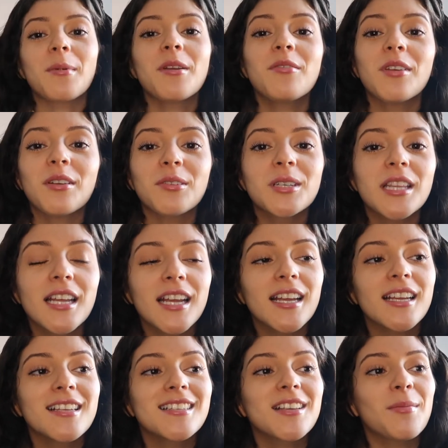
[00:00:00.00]
One of my favorite
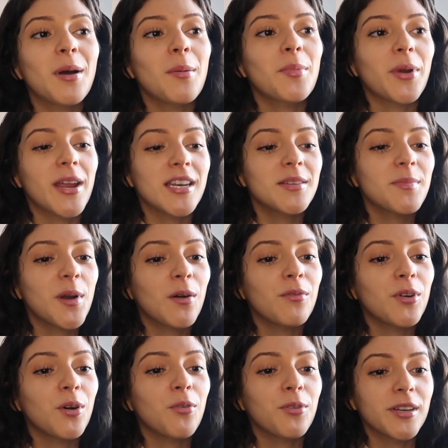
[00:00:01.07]
things about Brandy
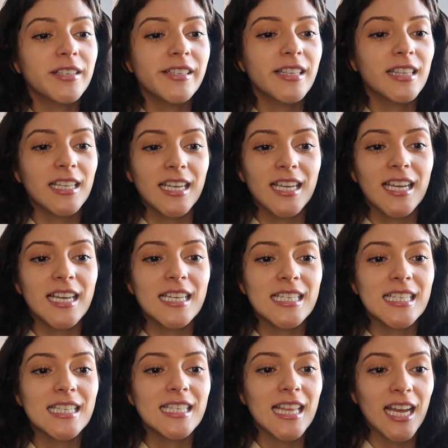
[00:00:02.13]
Melville recently
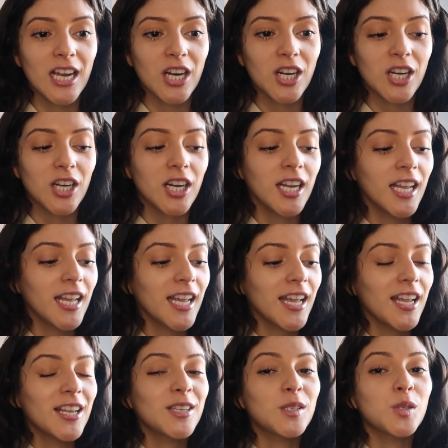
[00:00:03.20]
is their
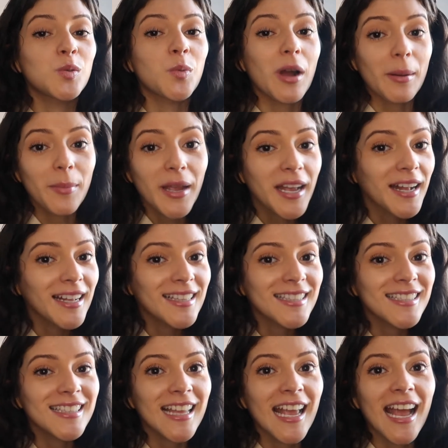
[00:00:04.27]

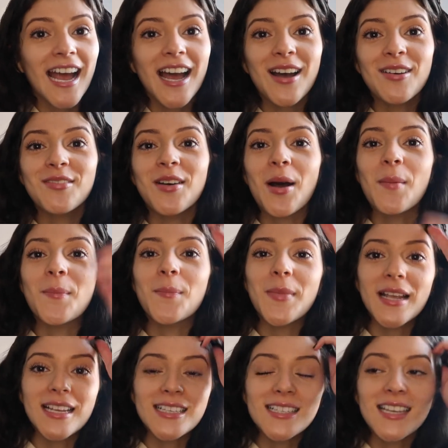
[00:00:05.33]
sweatpants. They have
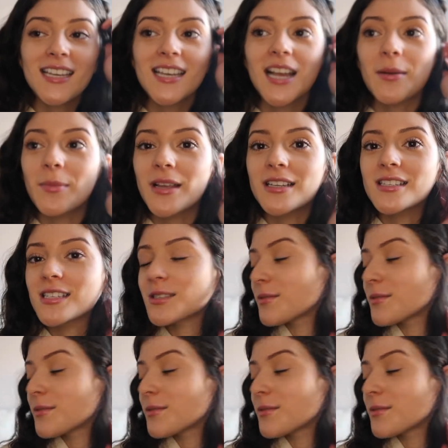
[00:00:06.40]
amazing, amazing